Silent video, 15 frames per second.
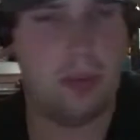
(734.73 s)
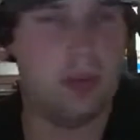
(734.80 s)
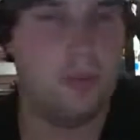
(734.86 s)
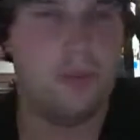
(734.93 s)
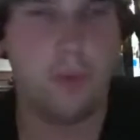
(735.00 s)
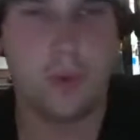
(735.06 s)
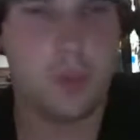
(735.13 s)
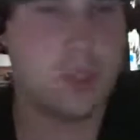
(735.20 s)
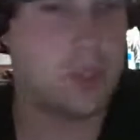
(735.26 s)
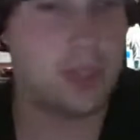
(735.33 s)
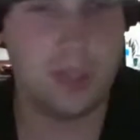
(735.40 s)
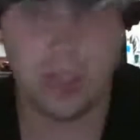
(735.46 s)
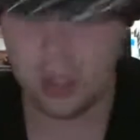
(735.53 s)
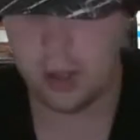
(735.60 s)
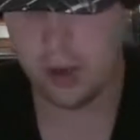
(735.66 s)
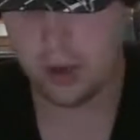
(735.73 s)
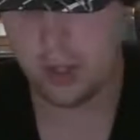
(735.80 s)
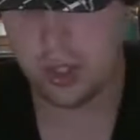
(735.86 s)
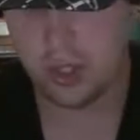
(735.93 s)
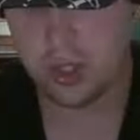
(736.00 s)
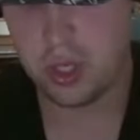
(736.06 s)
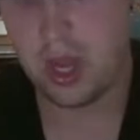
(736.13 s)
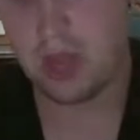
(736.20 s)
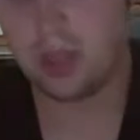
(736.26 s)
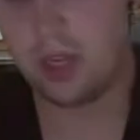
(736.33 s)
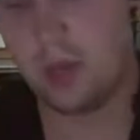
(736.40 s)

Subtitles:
but unfortunately, they are just not going to